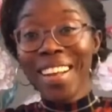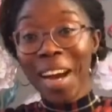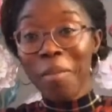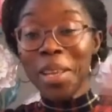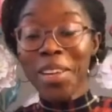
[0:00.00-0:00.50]

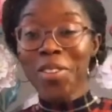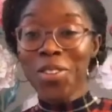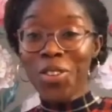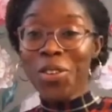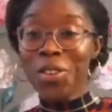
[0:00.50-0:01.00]
I'm here to
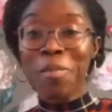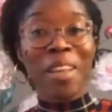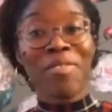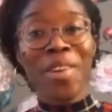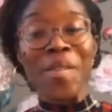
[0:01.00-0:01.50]
show you my
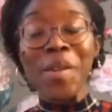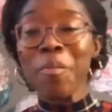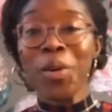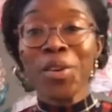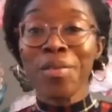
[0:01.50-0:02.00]
favorite
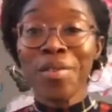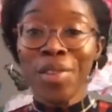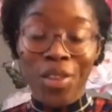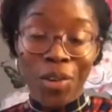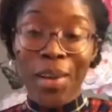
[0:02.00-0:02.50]
part of the
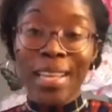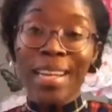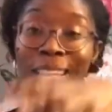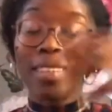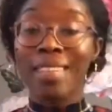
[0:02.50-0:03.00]
video, and
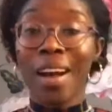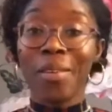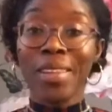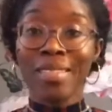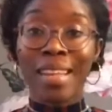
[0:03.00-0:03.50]
that is how I
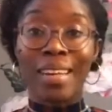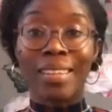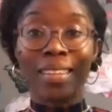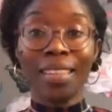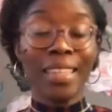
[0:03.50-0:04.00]
styled
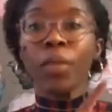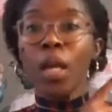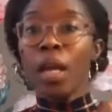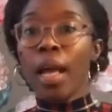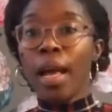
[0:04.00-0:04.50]
it.
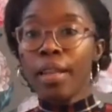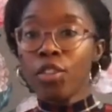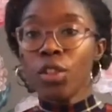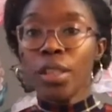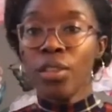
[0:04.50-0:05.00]
As you
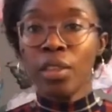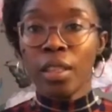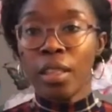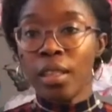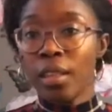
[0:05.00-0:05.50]
can
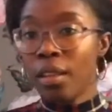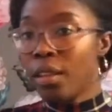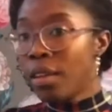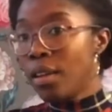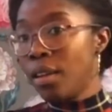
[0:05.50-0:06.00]
see,
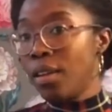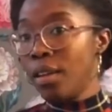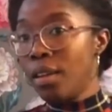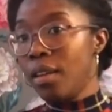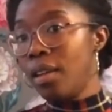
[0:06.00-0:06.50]
the
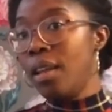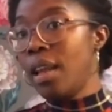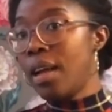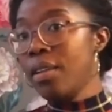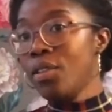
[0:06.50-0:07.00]

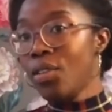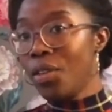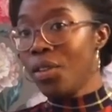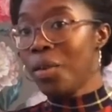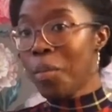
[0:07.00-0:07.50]
lines,
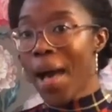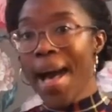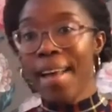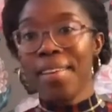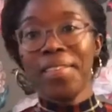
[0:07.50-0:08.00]
the
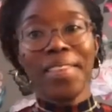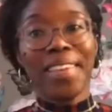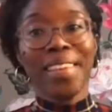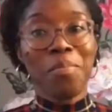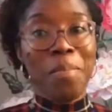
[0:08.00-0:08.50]
pattern
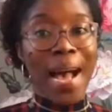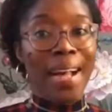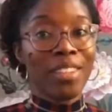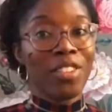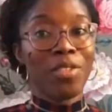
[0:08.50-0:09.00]
did
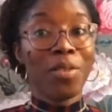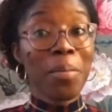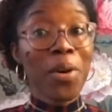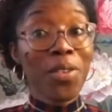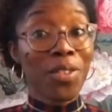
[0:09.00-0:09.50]
match for
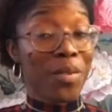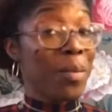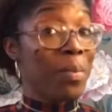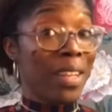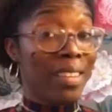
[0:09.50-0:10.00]
most of the
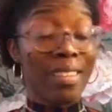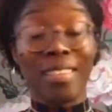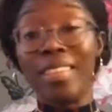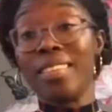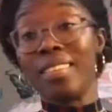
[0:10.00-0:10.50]
places.
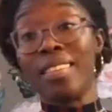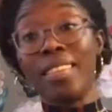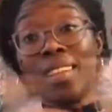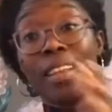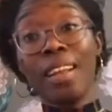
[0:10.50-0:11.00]
Listen,
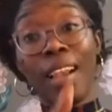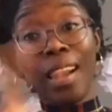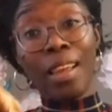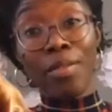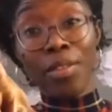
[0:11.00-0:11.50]

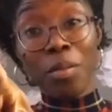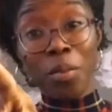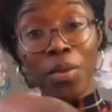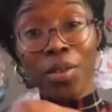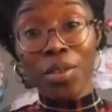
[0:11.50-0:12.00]
life isn't
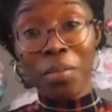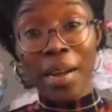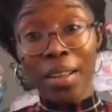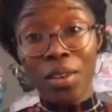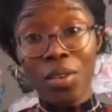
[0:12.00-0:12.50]
perfect, so my
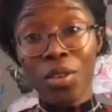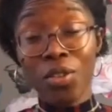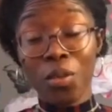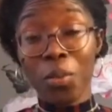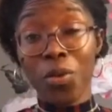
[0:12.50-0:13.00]
clothes aren't
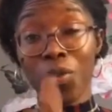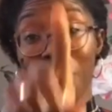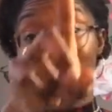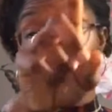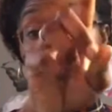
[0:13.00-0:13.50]
supposed to be.